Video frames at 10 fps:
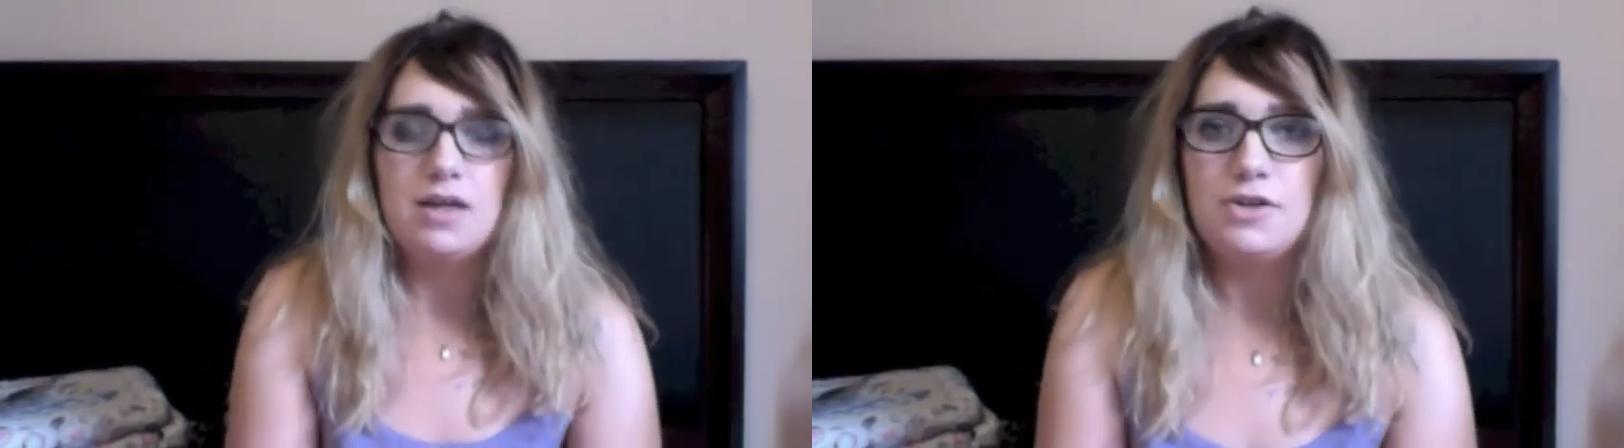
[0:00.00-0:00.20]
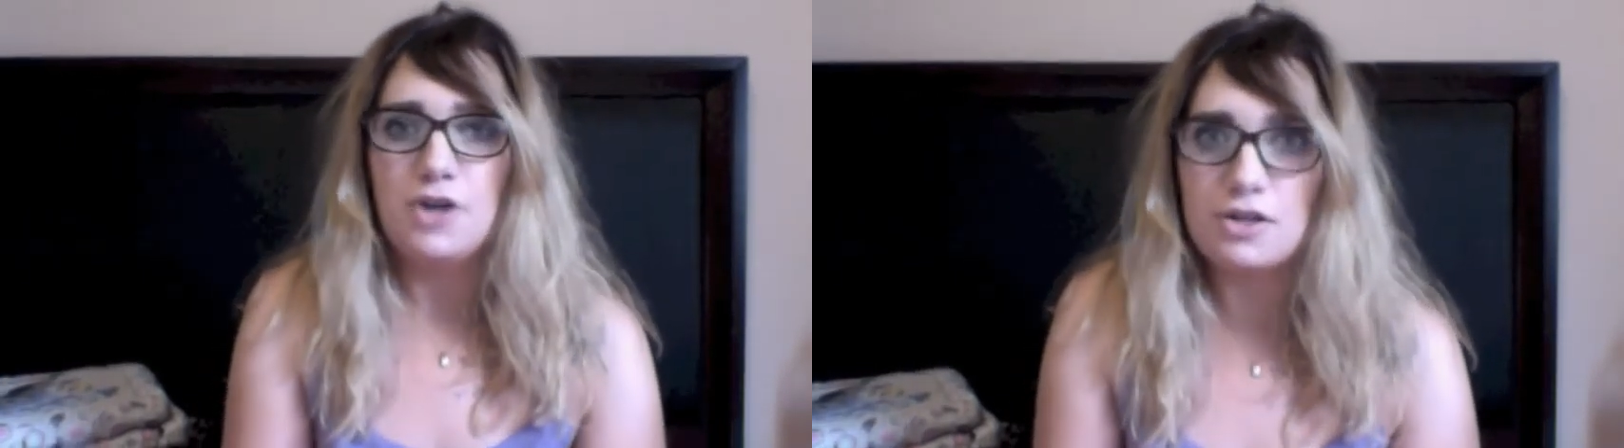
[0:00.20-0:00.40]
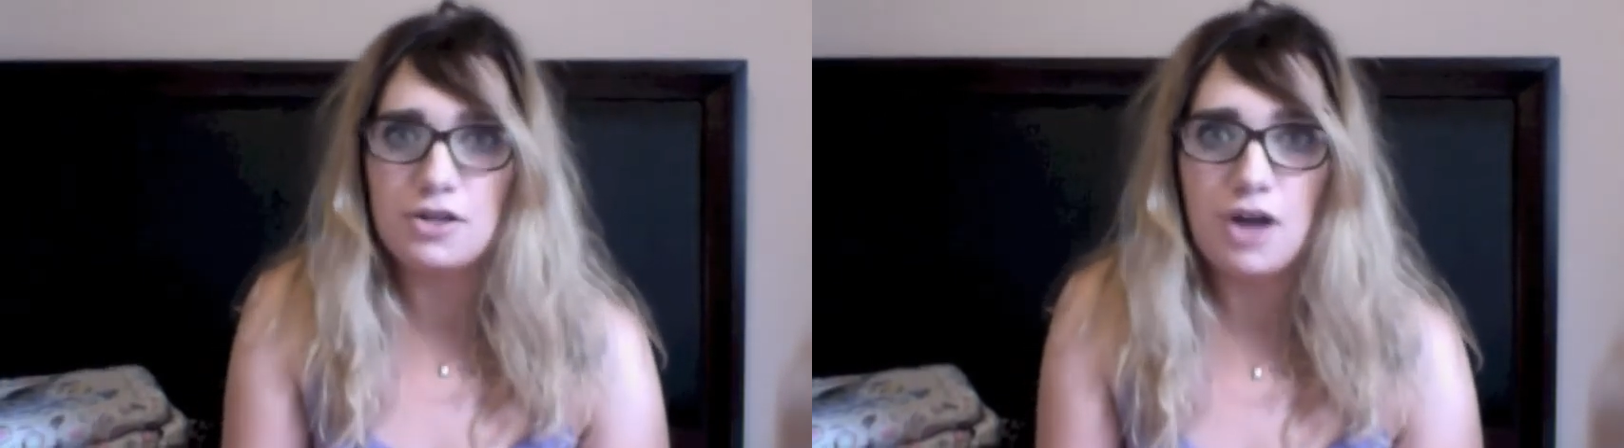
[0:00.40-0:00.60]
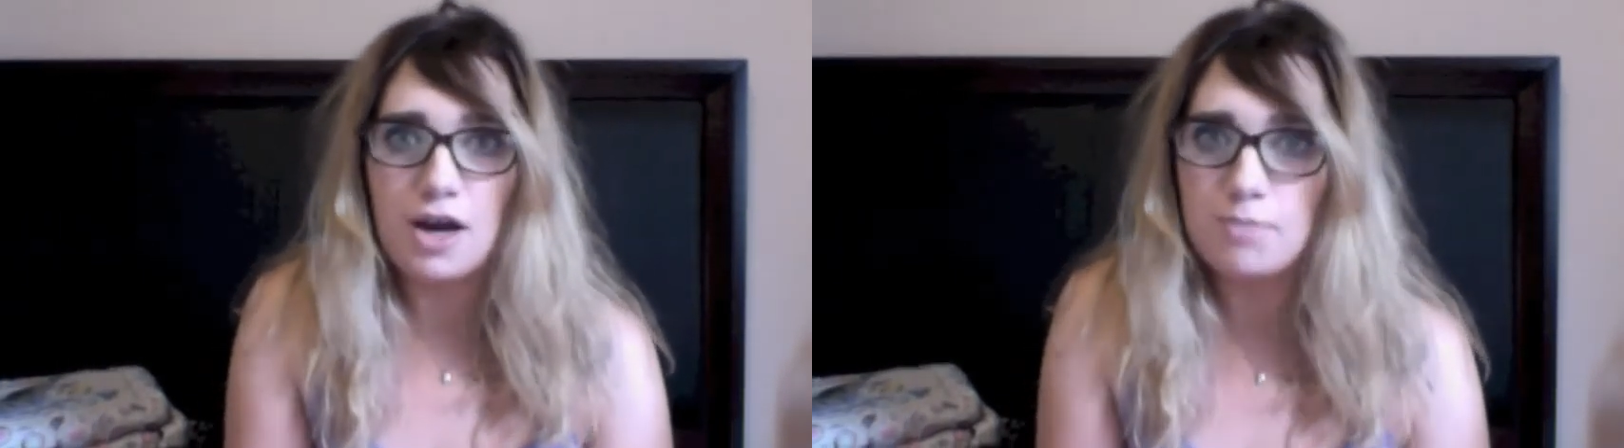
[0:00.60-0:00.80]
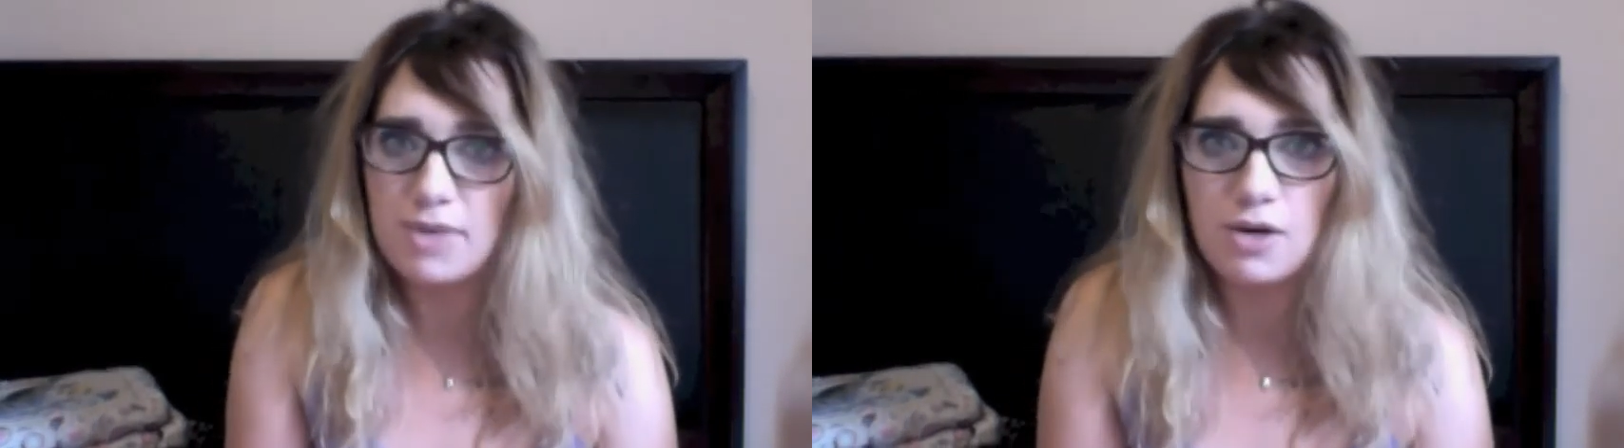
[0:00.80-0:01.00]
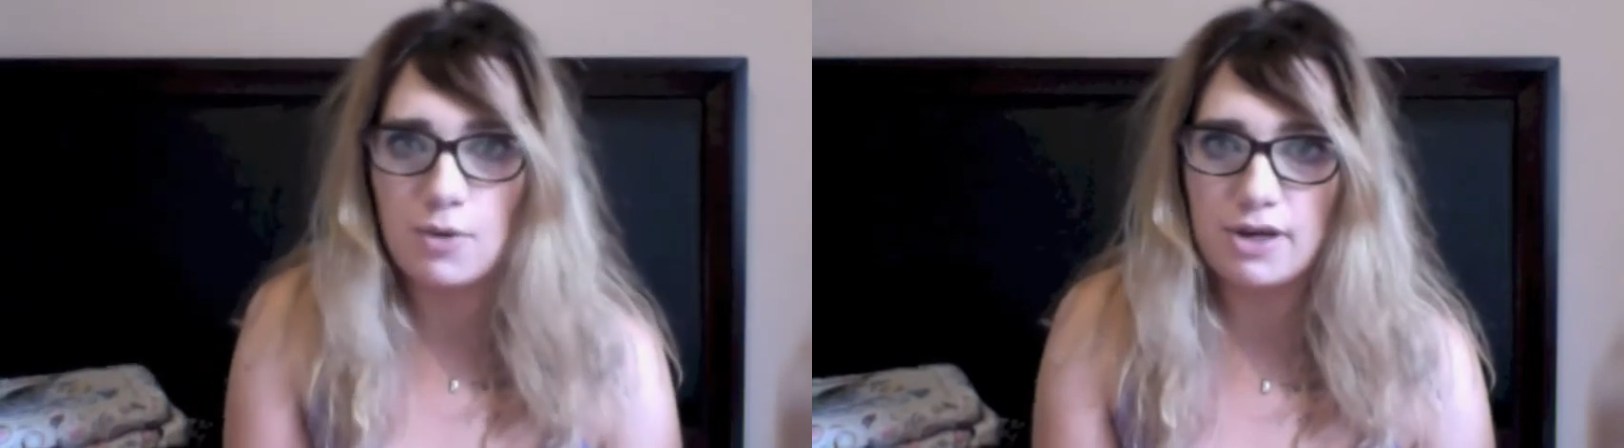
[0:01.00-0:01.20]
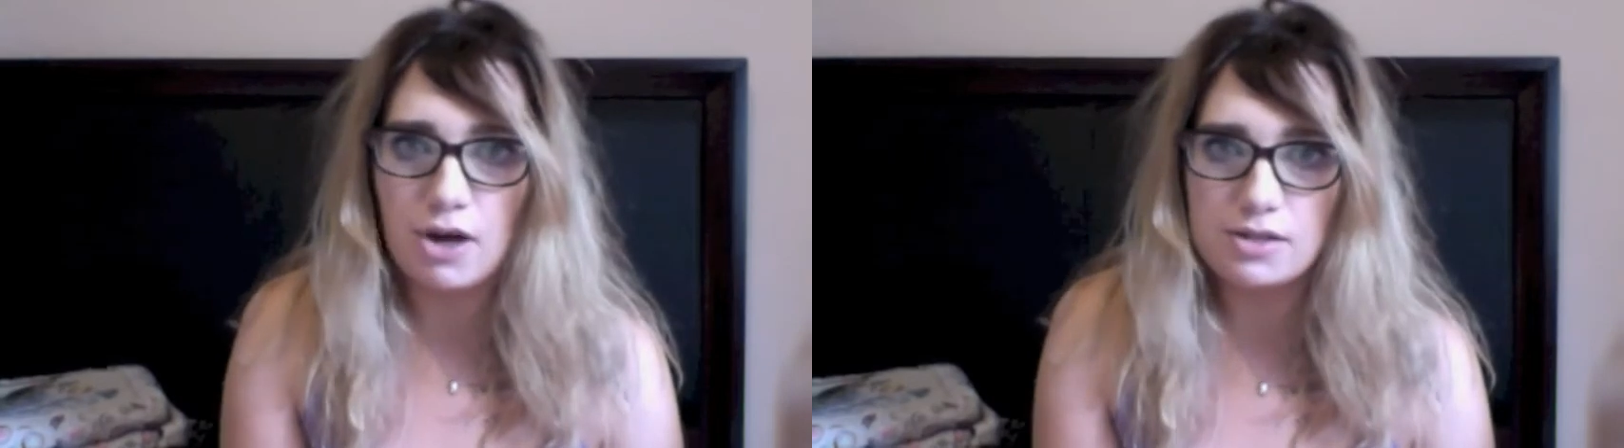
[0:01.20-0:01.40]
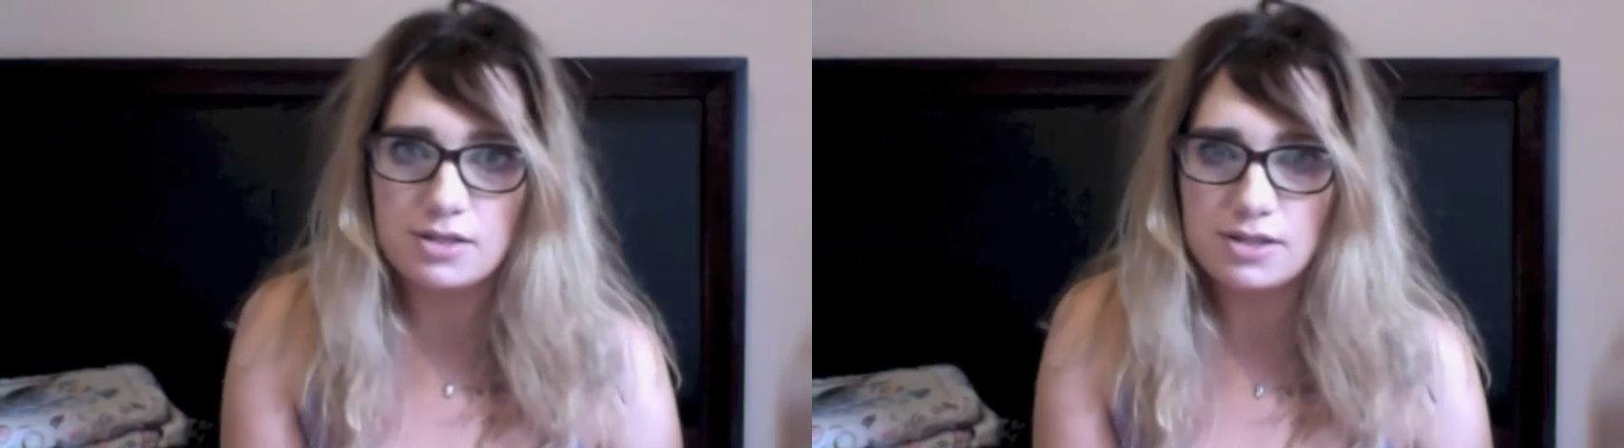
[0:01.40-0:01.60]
Not a lot been going on